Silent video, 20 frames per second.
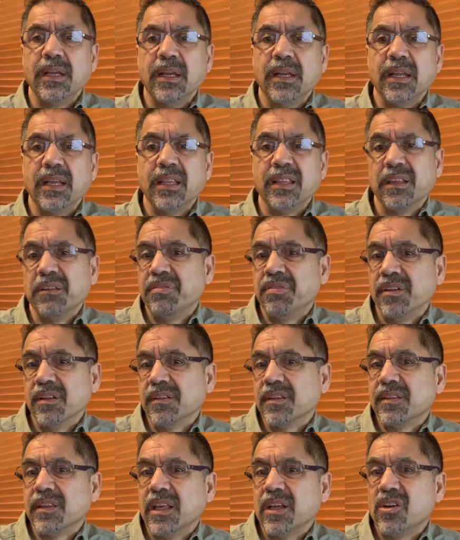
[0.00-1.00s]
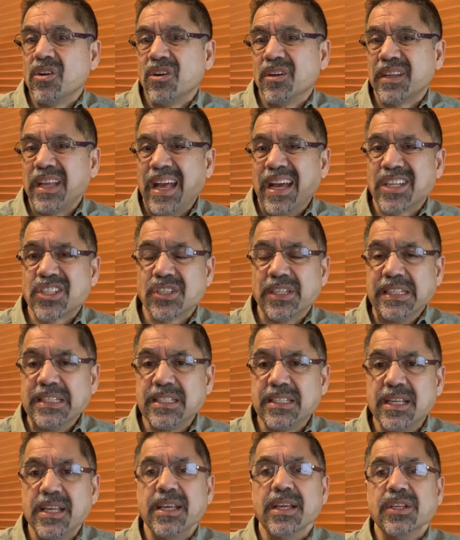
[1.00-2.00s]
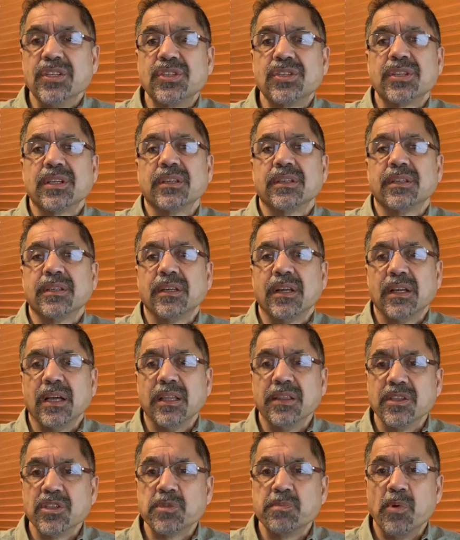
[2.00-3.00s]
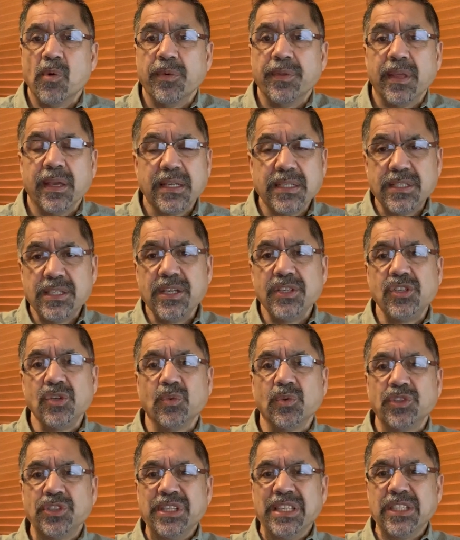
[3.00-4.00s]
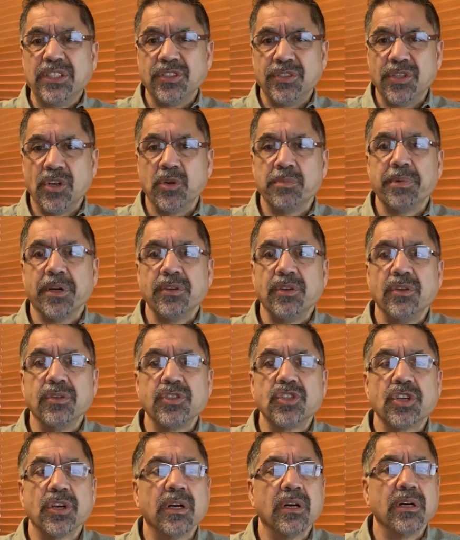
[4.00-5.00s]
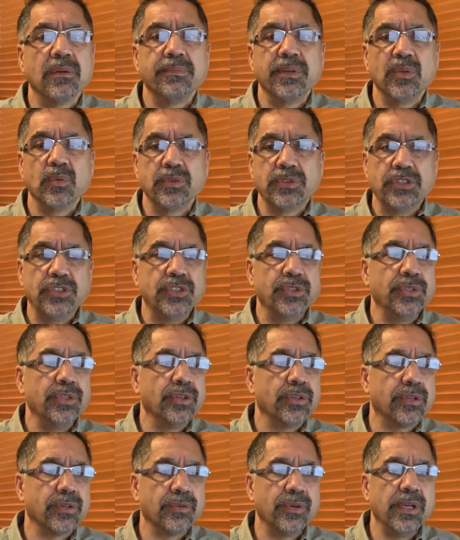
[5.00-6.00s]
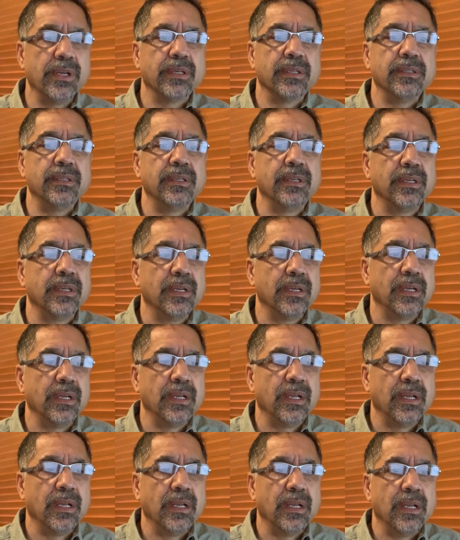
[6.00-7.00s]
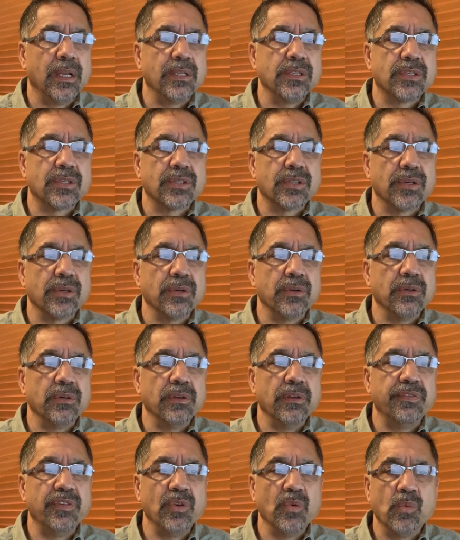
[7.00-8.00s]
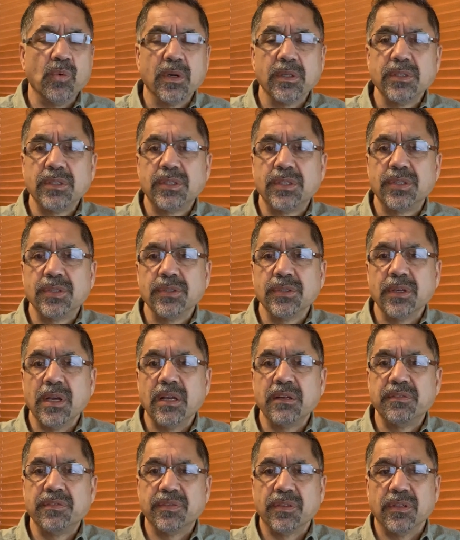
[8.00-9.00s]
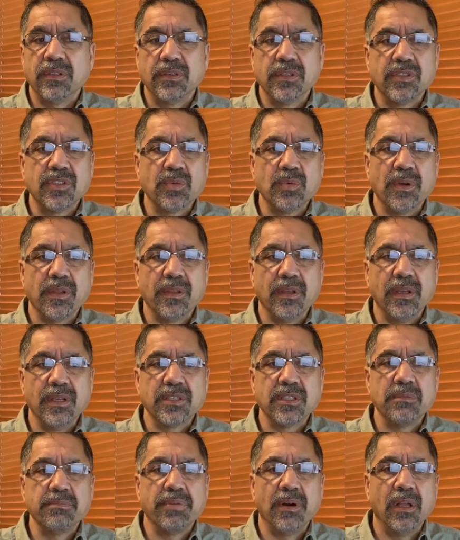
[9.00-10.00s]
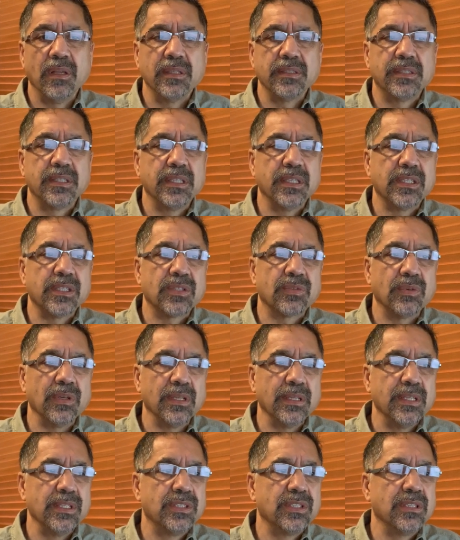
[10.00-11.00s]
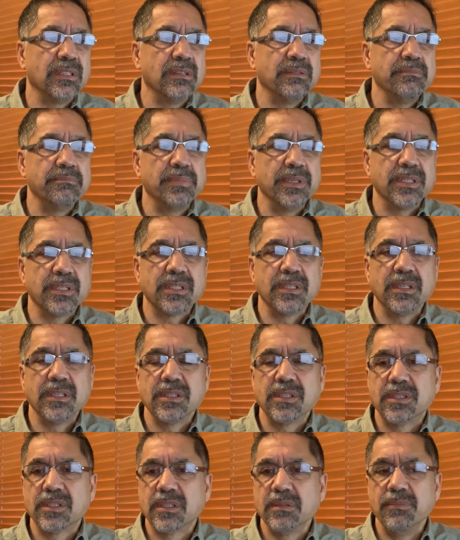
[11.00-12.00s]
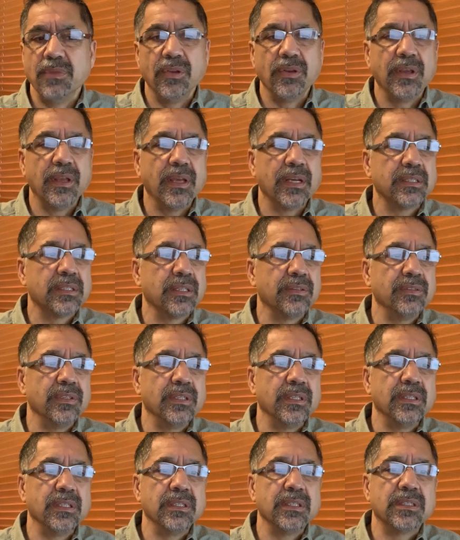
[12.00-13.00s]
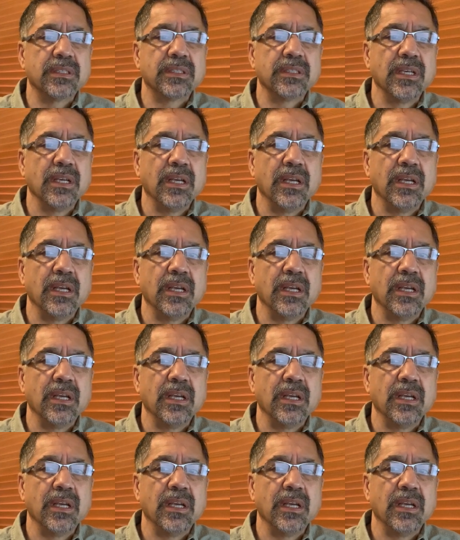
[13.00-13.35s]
and they feel that they can't actually teach at this point. They can teach you what you need to know about your job and what to do in your career. And so if you want to advance, whether it's in politics, religion, business, community activities,